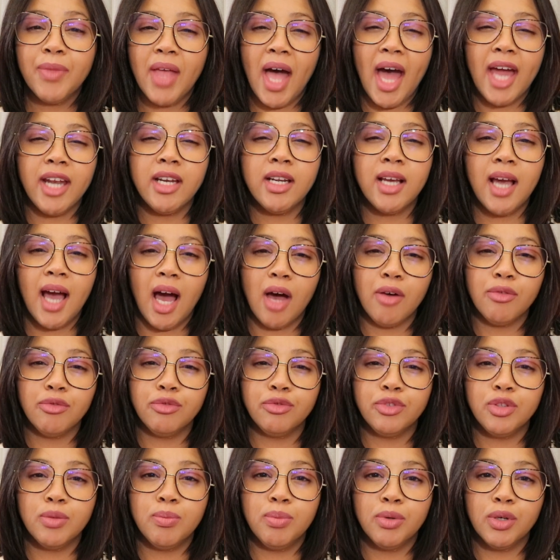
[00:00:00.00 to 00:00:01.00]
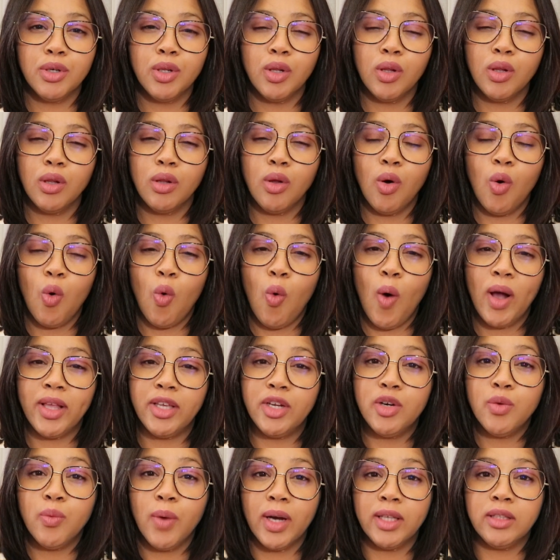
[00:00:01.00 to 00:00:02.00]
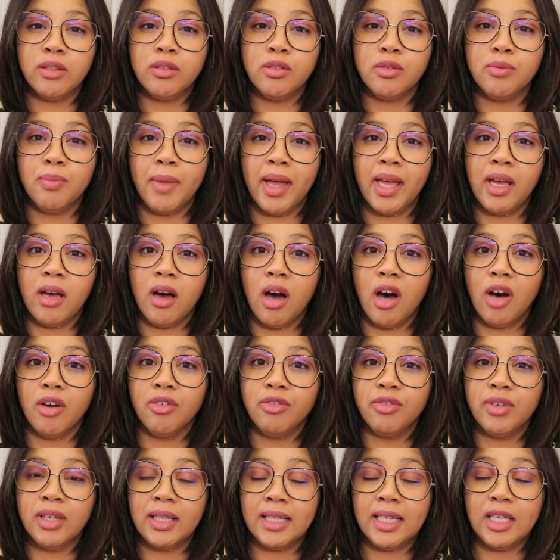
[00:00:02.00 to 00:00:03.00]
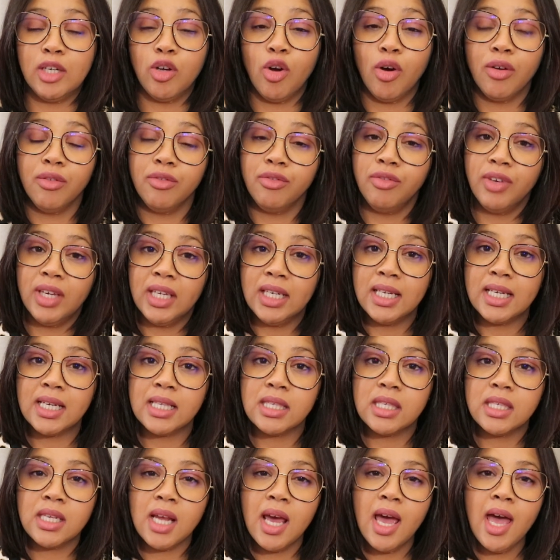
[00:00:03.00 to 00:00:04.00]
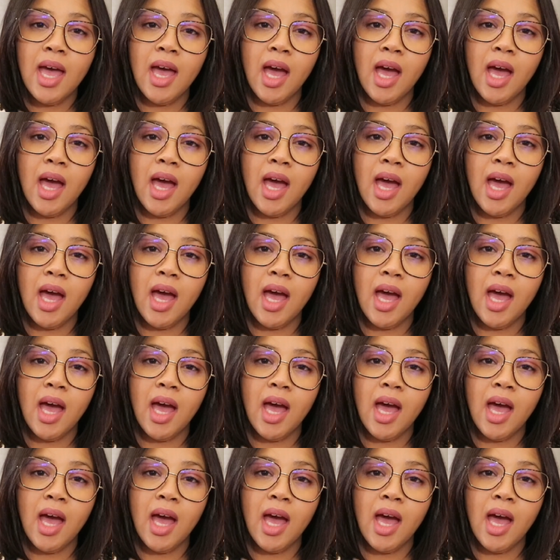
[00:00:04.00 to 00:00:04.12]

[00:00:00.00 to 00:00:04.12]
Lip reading: uncomfortable, or I didn't want to make her feel inconvenienced.